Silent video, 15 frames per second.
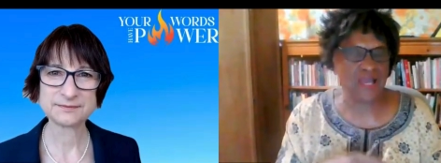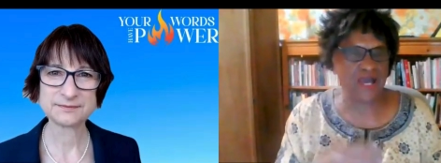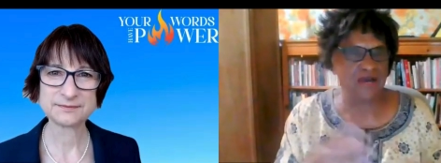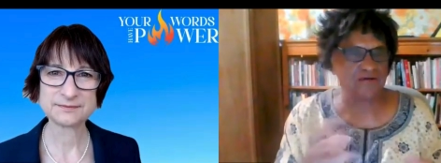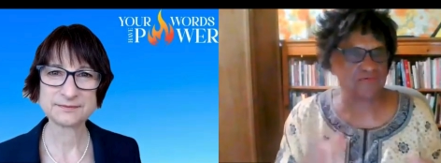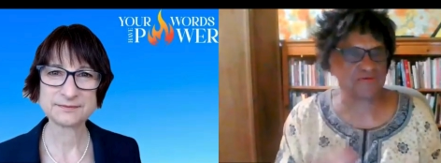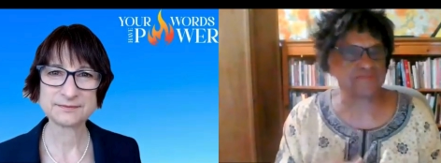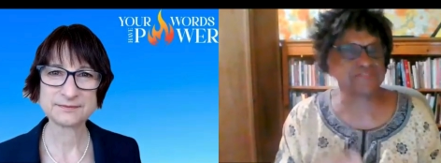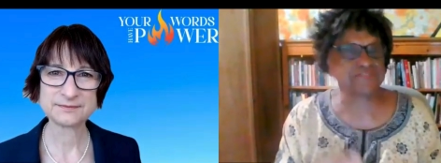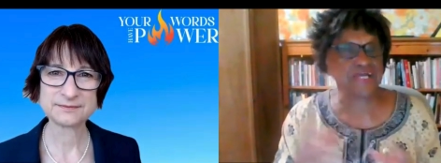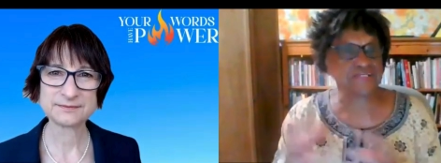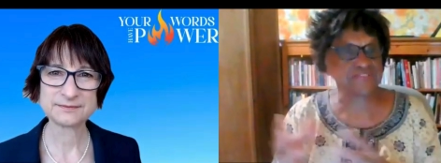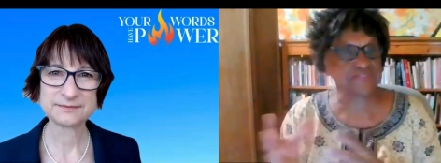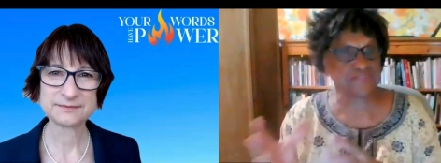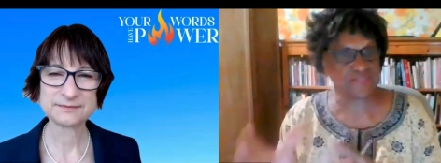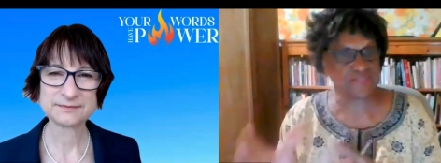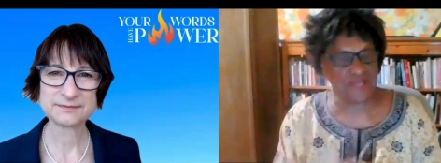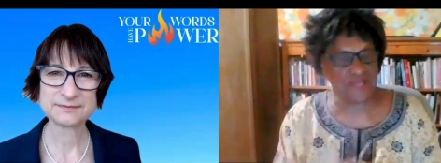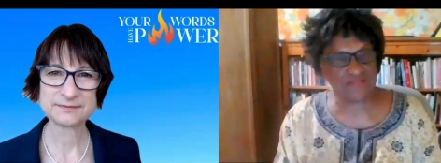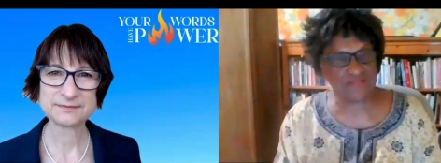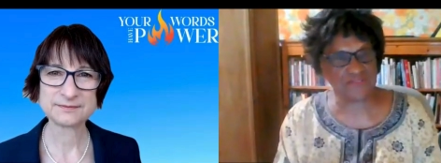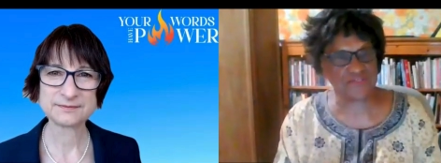Speaker 1: uh, is next to the
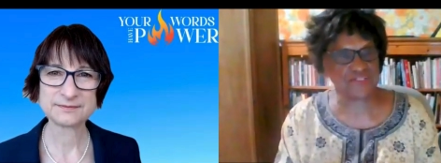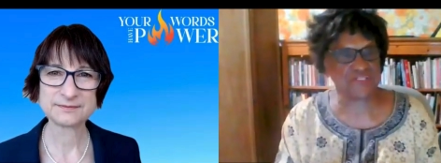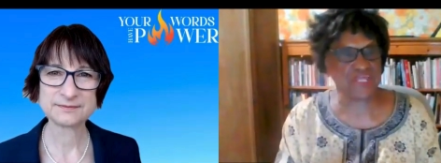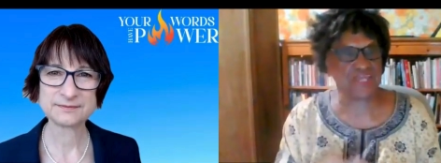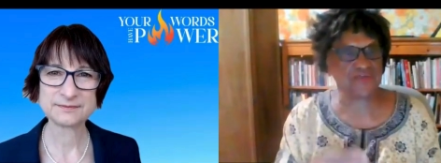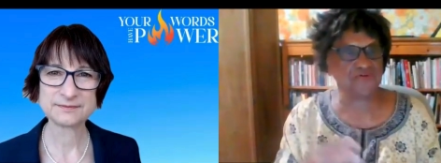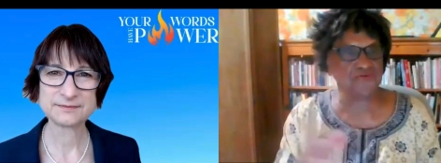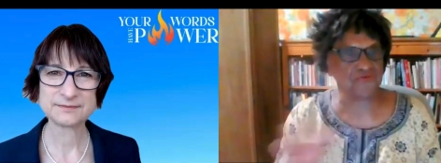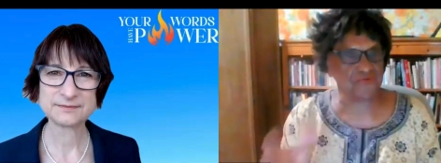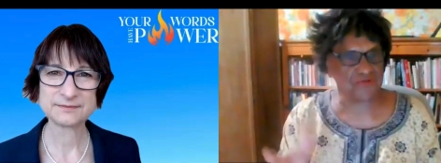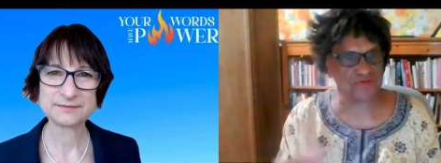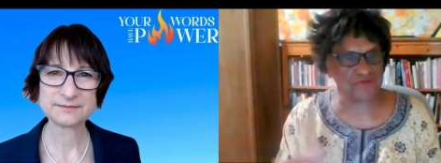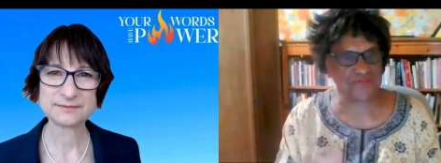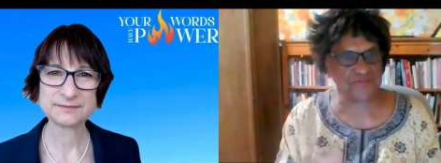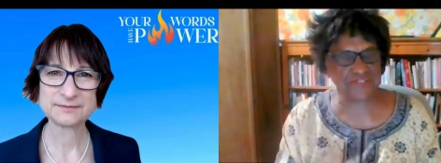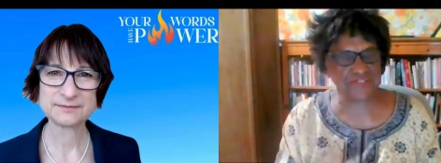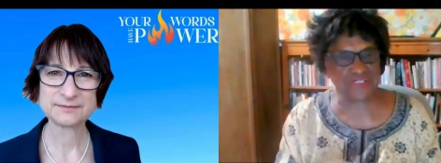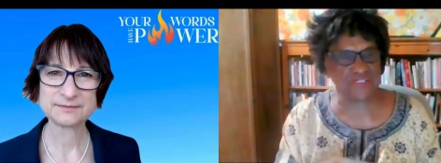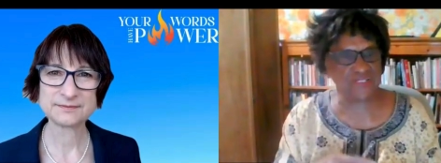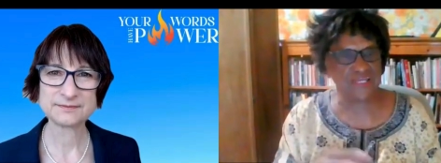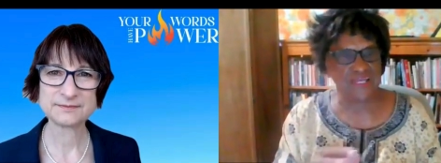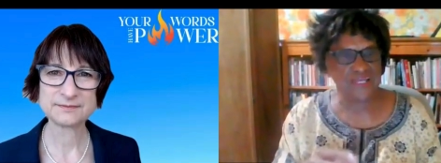doctor. She takes orders.
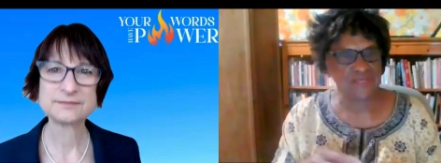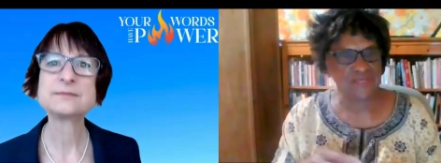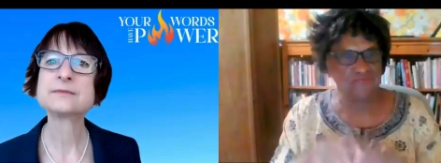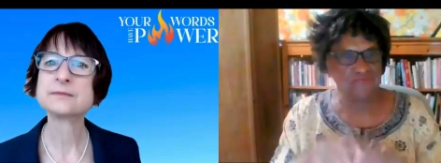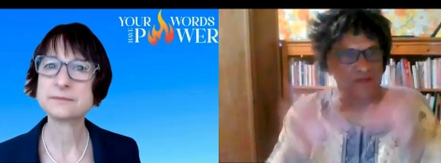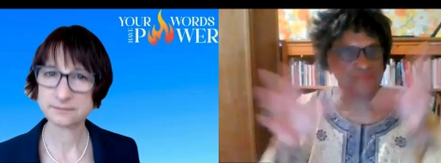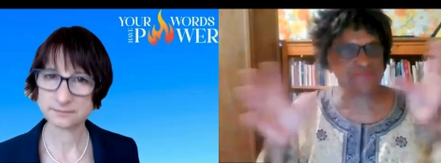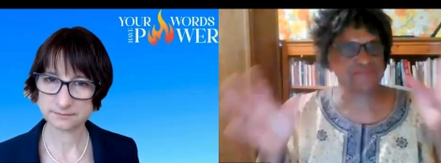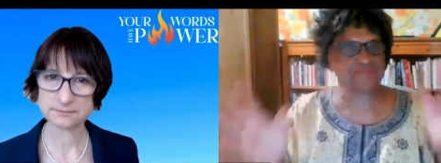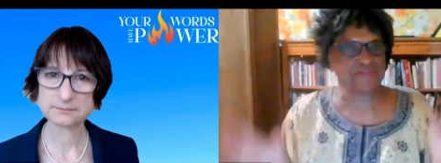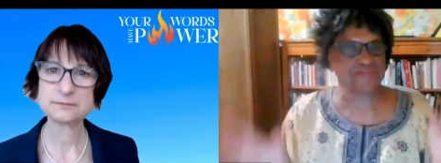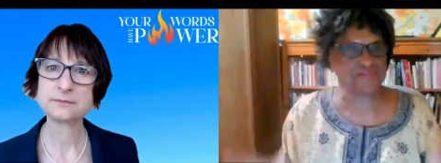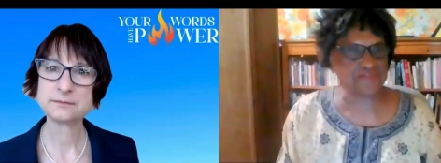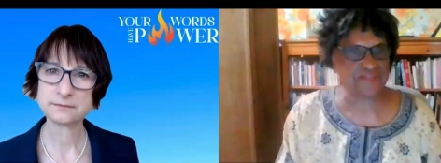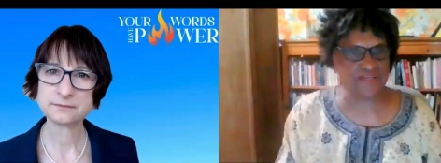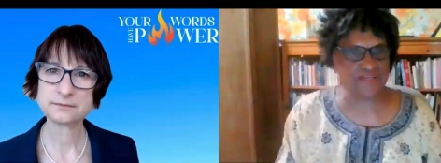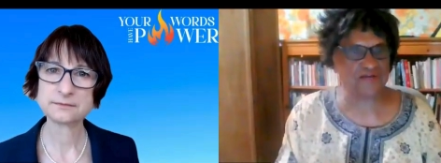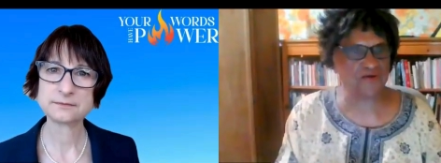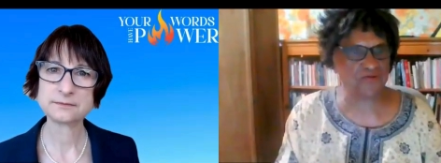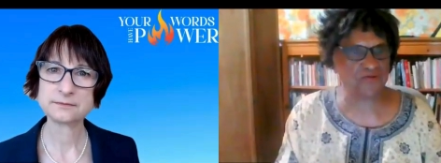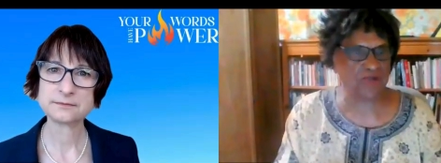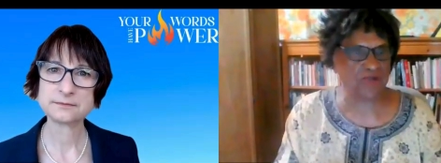She runs the, the
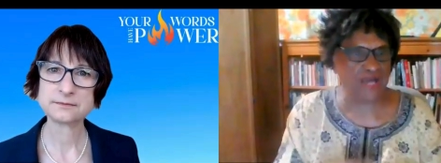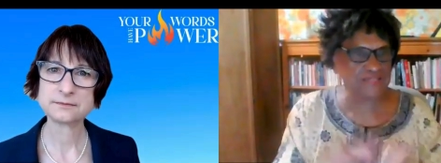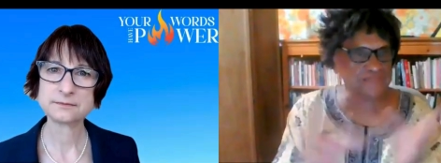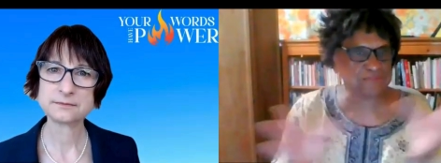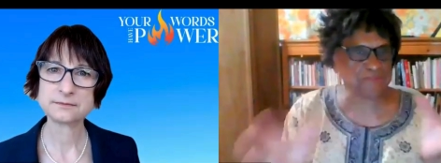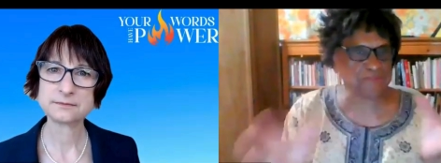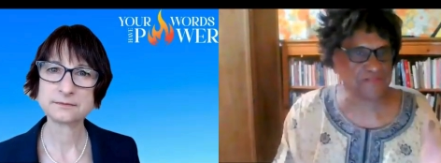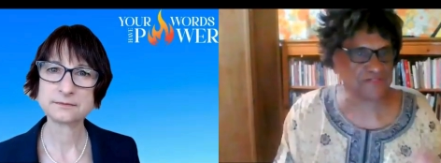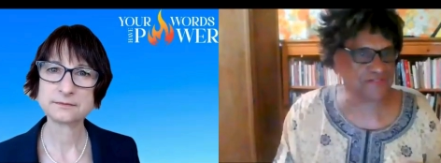whole hospital.